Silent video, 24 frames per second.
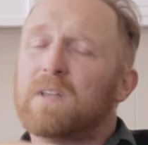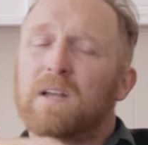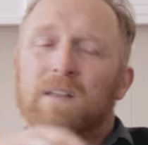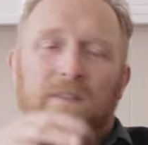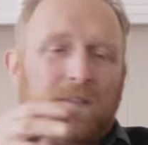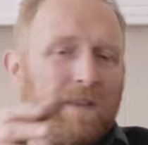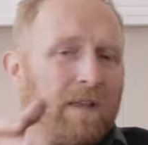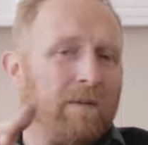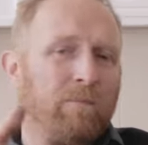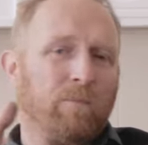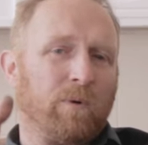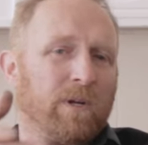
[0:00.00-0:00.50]

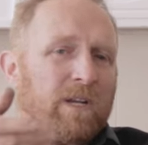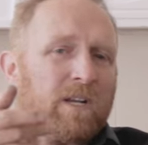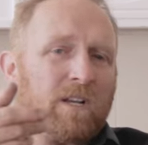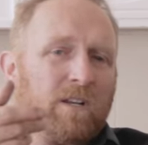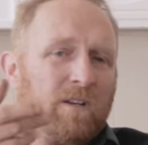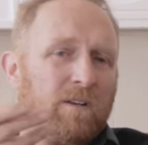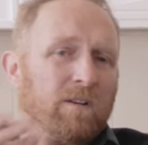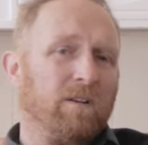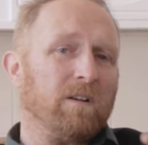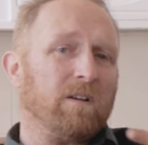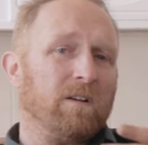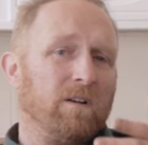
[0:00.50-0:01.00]
And then we
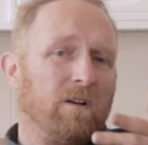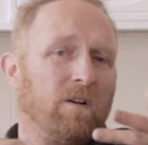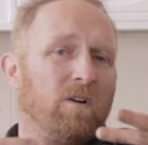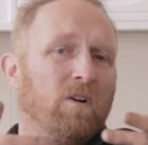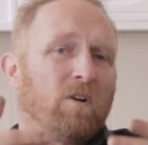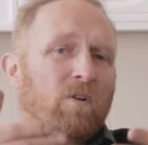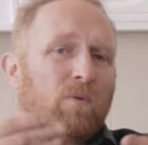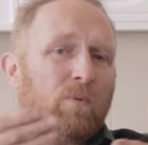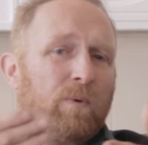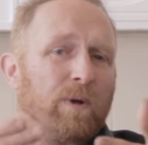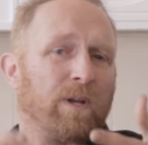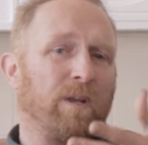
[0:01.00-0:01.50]
can
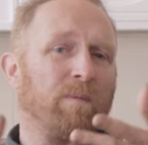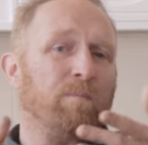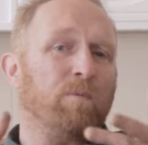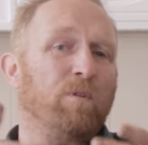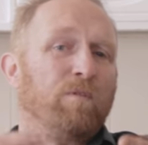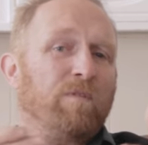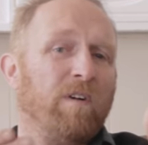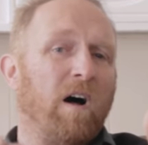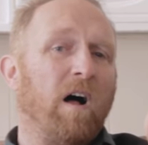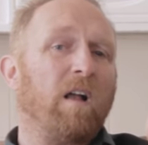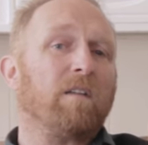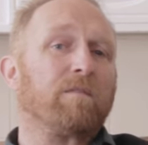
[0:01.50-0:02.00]

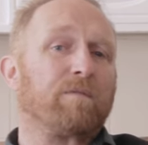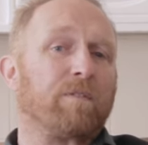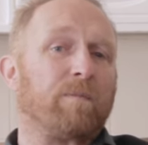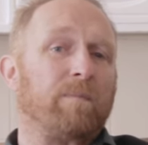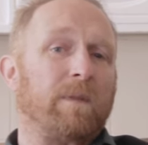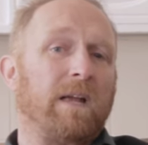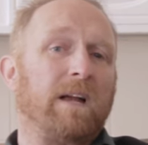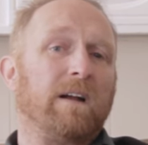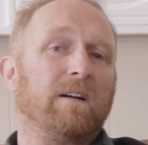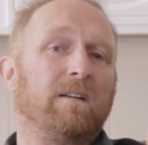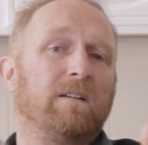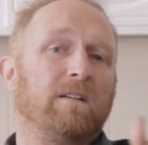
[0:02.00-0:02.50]
move on from
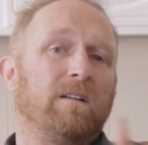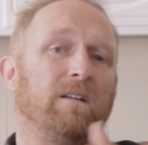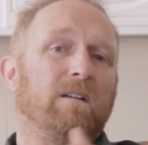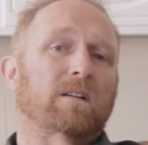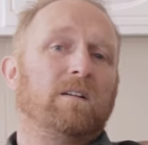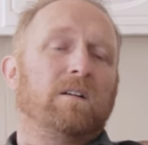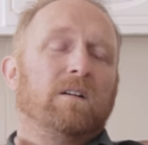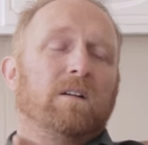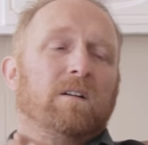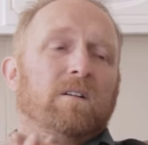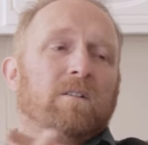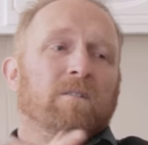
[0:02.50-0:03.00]
there.
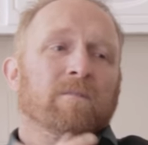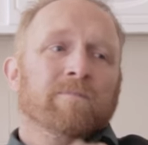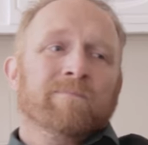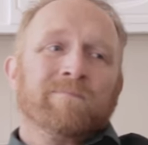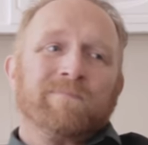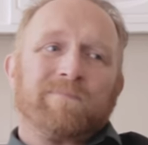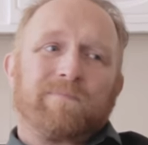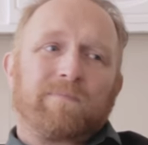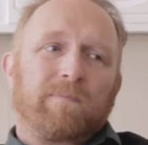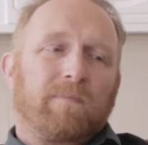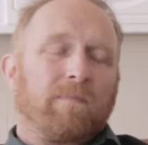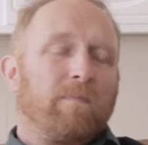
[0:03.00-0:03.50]

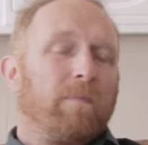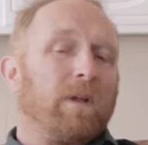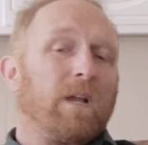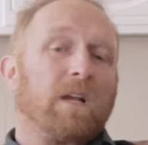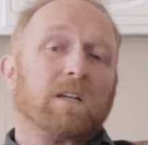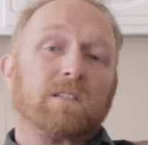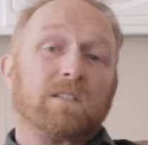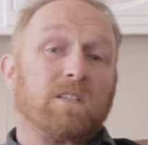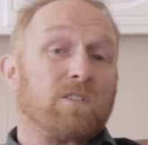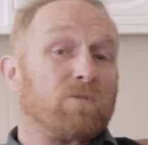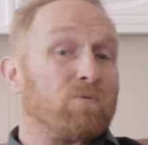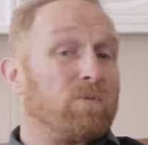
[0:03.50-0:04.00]

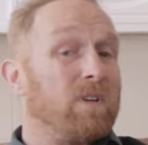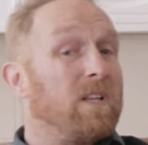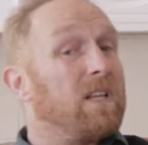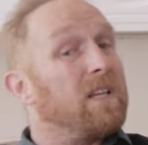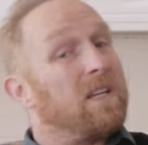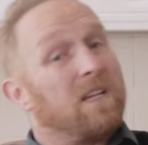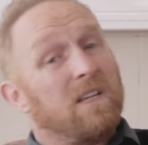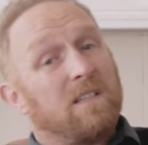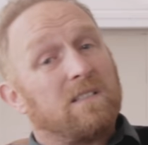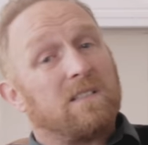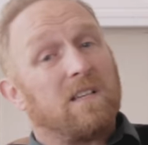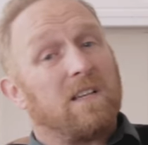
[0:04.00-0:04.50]
Because it's really
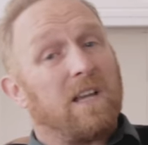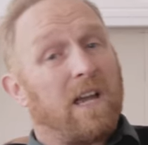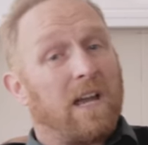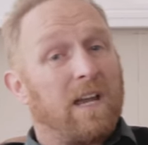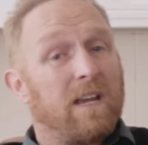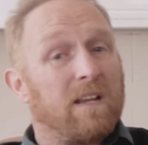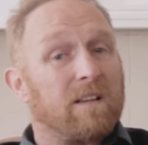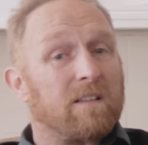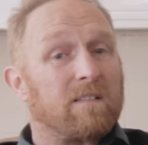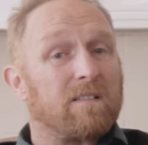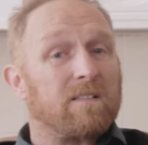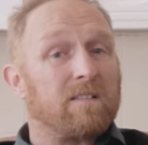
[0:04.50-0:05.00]
easy to
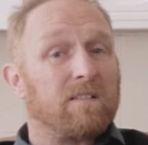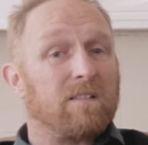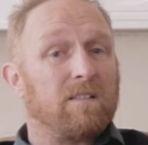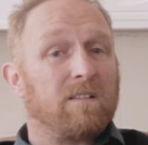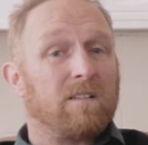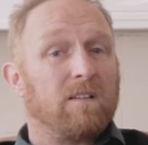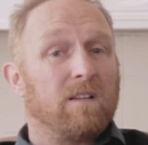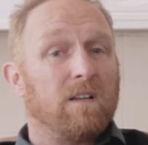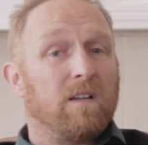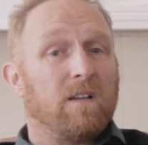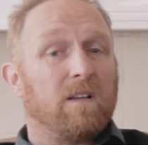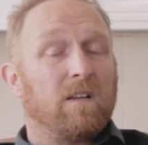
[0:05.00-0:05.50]
hate
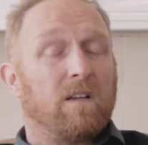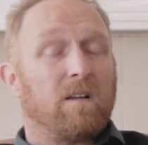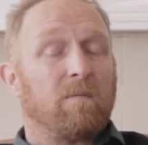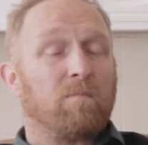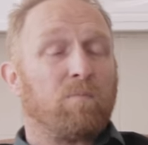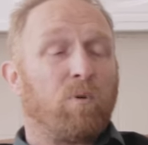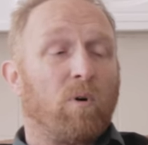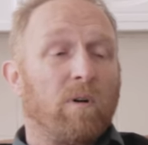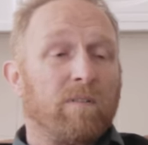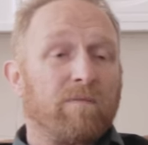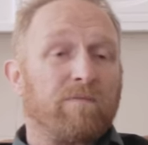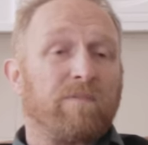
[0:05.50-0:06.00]
and
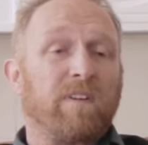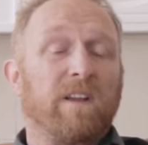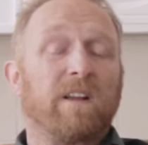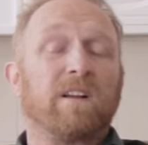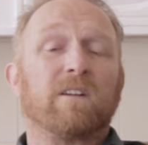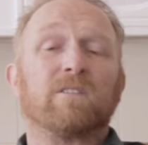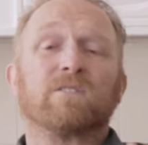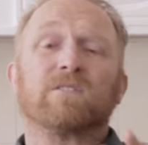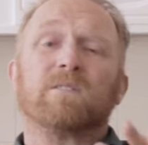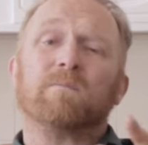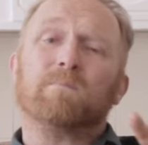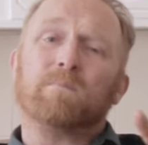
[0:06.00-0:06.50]
point
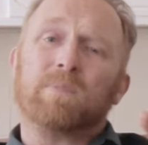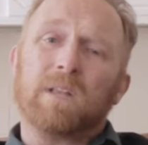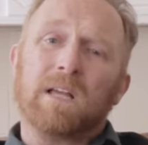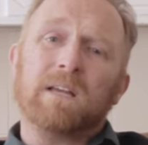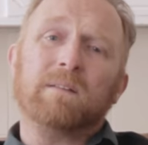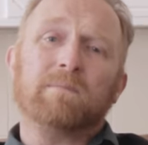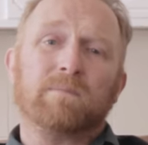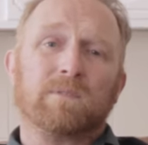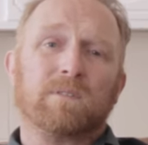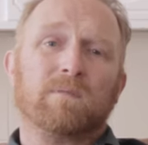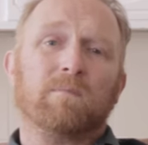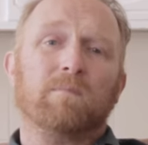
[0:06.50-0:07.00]
fingers and
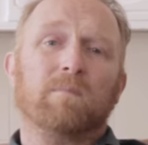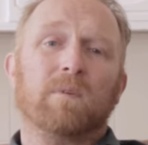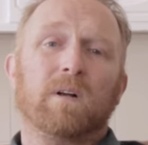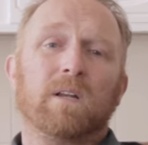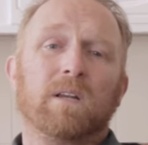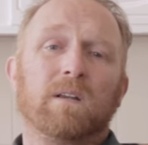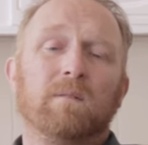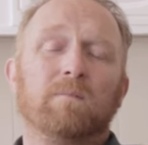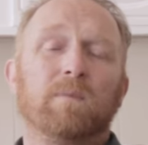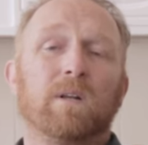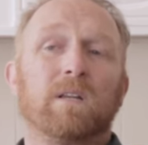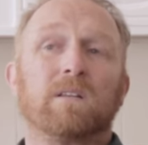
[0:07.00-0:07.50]
blame
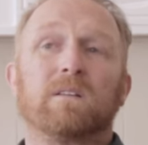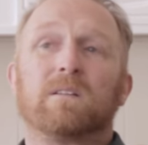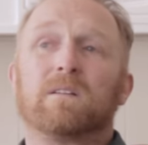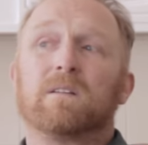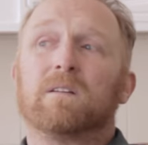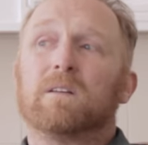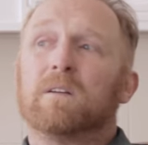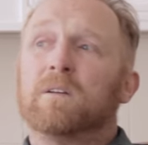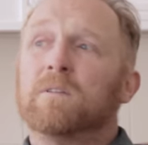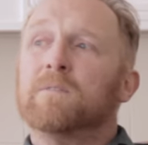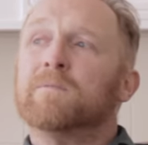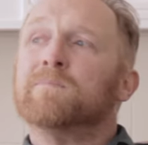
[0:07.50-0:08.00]
somebody, but
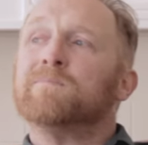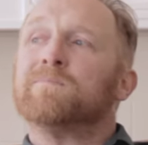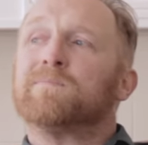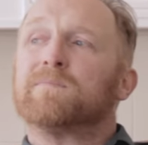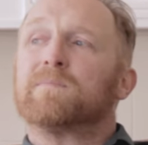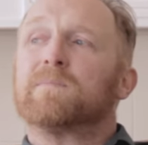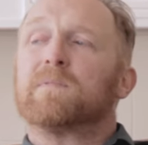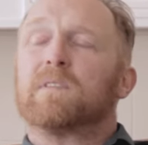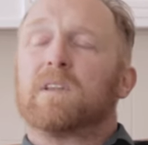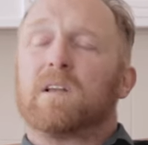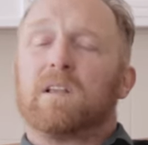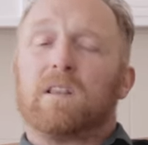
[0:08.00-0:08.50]

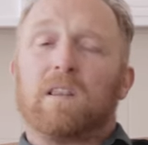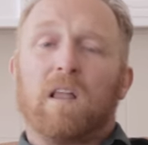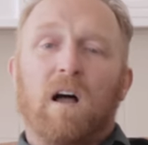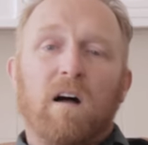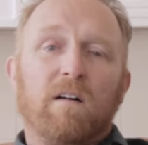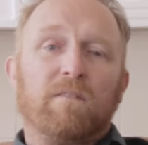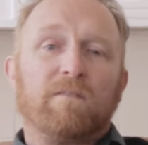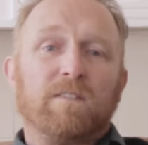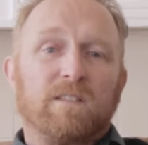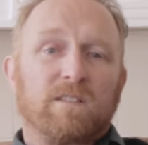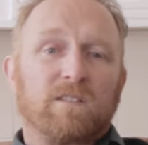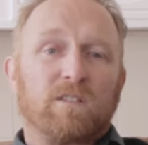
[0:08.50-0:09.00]

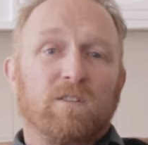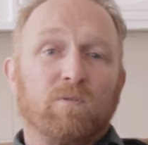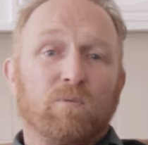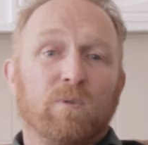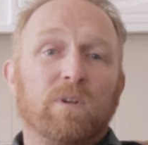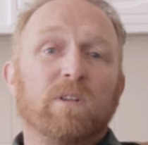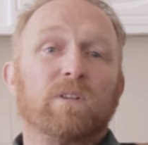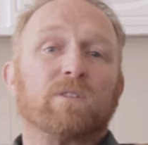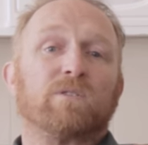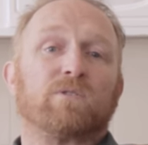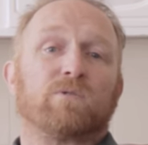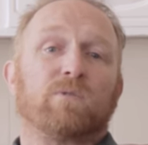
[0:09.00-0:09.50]
love is the
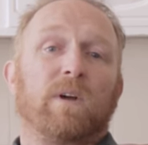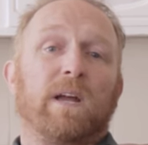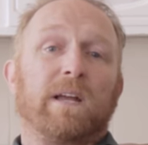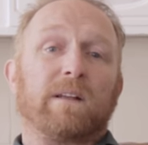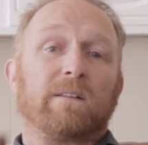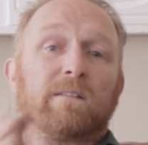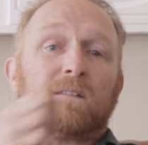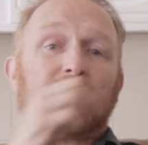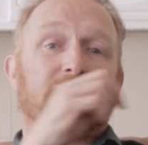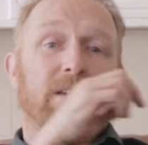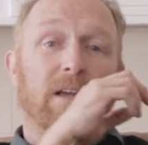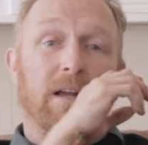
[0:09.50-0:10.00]
real
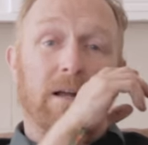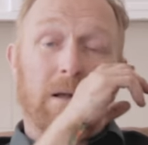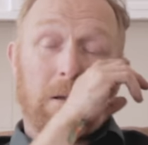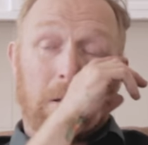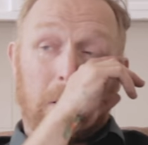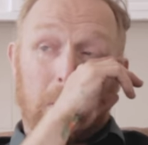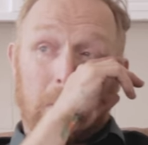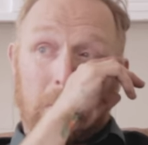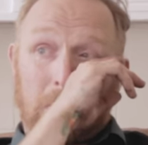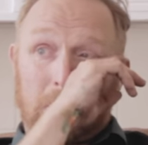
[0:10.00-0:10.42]
strength, yeah?